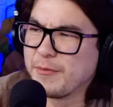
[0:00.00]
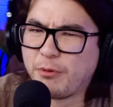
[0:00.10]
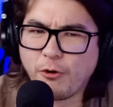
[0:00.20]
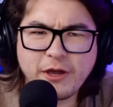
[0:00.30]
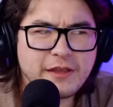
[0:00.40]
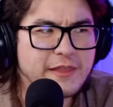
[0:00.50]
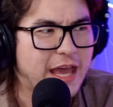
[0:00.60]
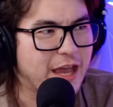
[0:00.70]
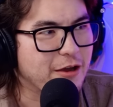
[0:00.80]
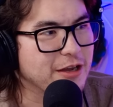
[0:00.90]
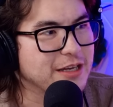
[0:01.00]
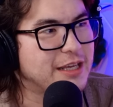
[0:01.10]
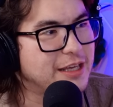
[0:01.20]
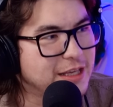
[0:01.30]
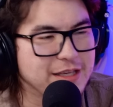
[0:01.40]
The Boy and the Heron,
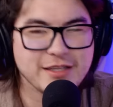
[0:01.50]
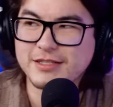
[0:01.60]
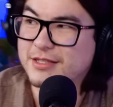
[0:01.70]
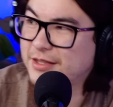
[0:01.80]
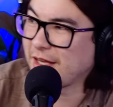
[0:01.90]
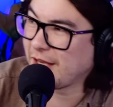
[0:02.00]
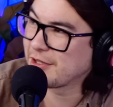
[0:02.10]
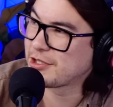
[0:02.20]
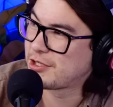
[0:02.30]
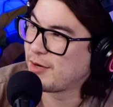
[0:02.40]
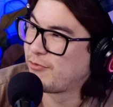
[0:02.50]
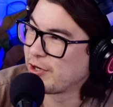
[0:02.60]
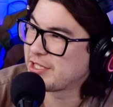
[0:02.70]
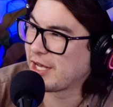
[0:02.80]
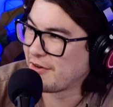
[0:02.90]
he's the English dub
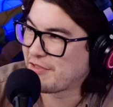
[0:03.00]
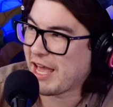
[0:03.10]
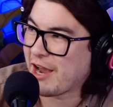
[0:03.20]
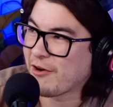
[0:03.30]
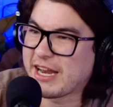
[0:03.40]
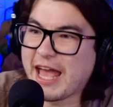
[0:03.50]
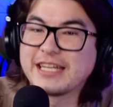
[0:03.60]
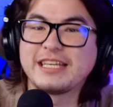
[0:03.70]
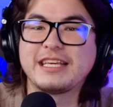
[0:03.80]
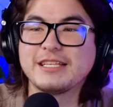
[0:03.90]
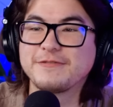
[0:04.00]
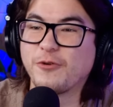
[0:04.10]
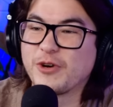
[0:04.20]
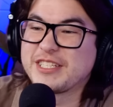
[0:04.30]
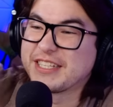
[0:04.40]
voice of the Heron, and his
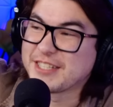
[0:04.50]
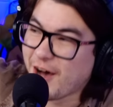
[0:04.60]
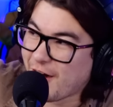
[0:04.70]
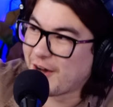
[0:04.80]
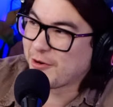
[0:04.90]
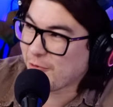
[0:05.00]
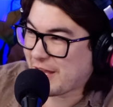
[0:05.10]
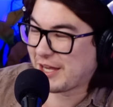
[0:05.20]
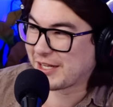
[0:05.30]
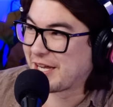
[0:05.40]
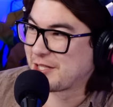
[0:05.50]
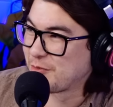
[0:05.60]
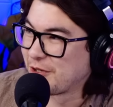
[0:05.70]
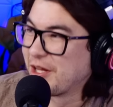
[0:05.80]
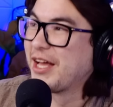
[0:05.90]
voice is
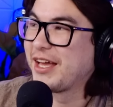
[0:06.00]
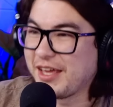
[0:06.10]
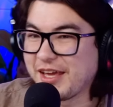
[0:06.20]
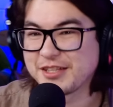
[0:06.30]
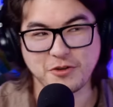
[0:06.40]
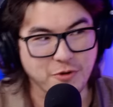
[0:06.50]
unrecognizable. It's